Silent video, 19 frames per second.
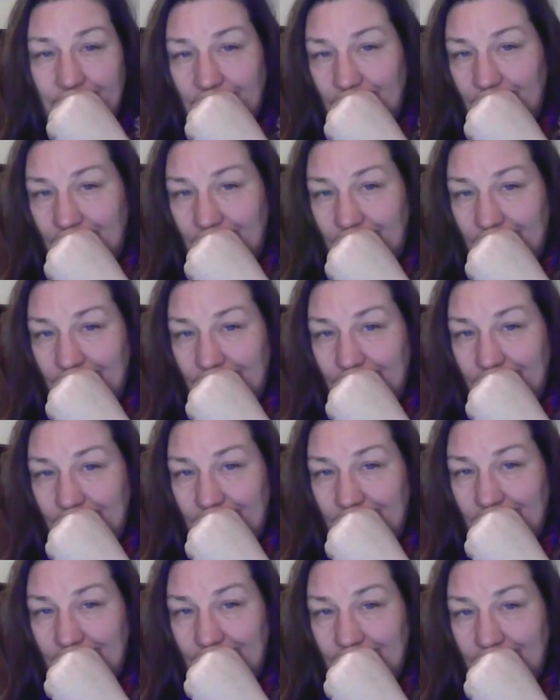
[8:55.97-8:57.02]

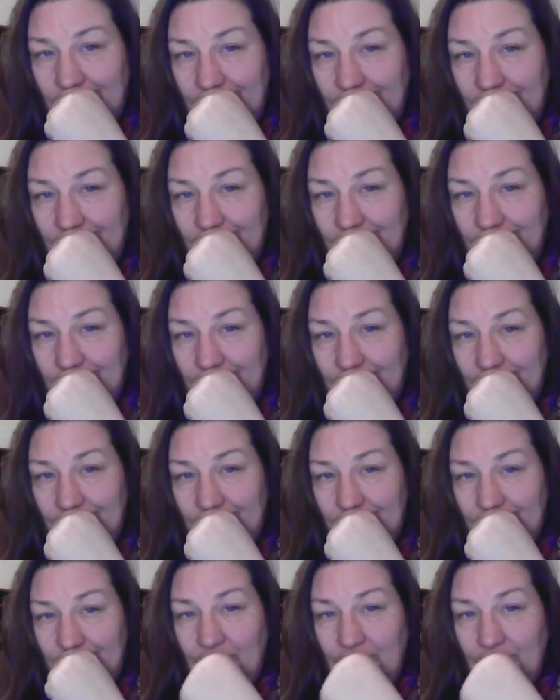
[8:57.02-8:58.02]
No one is speaking in this clip.